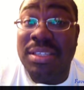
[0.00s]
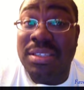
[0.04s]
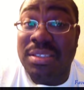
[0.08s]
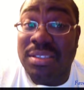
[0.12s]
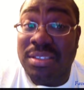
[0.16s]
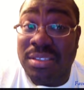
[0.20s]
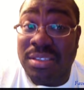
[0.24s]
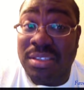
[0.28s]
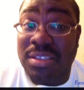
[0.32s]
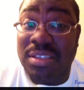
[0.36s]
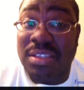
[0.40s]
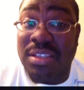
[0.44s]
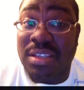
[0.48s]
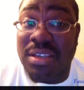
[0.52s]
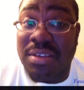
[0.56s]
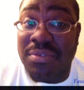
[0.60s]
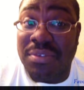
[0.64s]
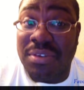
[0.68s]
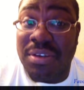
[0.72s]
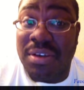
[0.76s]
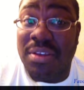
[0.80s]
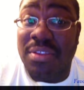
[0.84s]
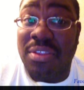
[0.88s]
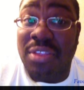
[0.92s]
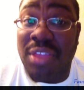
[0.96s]
still love
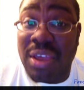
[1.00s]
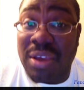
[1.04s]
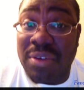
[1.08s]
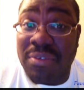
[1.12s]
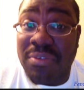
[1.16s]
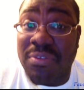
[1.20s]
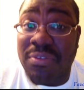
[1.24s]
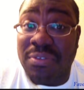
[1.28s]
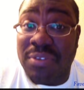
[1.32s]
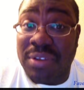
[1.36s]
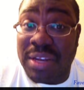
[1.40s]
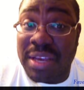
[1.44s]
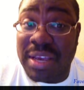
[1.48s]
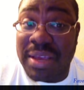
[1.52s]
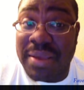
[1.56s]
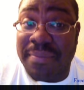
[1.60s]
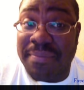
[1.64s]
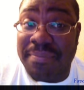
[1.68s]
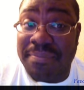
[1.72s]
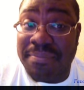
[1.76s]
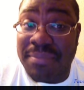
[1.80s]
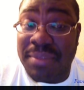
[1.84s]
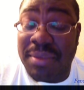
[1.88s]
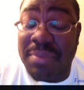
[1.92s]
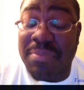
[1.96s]
y'all. Thankful for that.
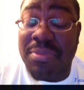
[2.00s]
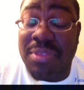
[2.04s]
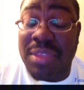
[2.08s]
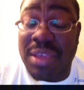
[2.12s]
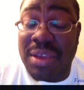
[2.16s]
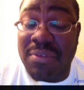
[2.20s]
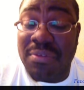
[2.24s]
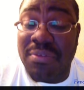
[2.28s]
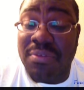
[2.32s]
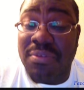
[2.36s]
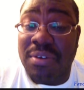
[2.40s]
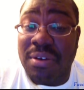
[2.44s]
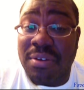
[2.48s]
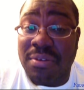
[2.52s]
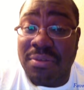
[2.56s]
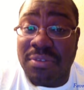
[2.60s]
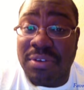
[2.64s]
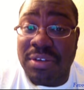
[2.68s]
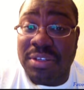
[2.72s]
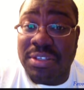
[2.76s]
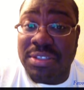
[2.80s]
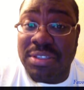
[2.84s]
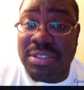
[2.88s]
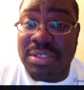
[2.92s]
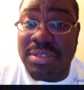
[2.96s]
I'm thankful for our
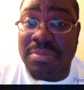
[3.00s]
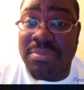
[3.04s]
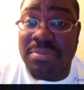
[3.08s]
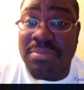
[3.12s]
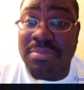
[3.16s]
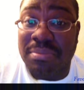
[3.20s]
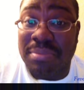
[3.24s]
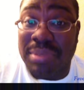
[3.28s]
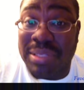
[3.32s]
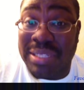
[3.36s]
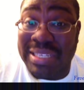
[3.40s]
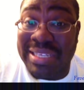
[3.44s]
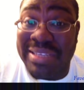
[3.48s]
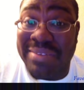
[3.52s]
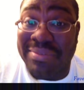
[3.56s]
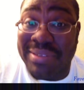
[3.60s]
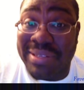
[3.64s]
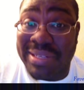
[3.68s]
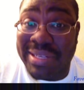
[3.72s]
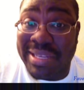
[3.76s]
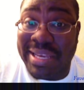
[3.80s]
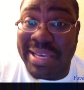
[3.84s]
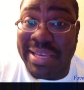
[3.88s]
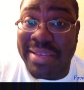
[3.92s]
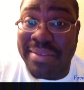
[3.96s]
friendship. Believe
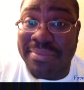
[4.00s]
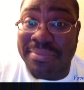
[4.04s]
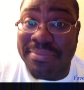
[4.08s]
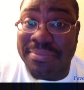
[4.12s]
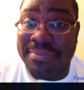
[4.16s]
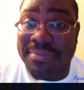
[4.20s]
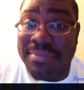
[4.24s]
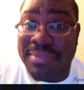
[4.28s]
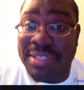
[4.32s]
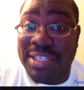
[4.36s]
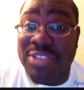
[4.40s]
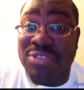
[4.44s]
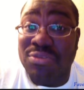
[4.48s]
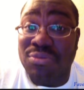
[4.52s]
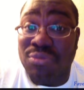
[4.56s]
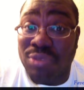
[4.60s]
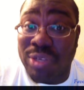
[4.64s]
in that. That's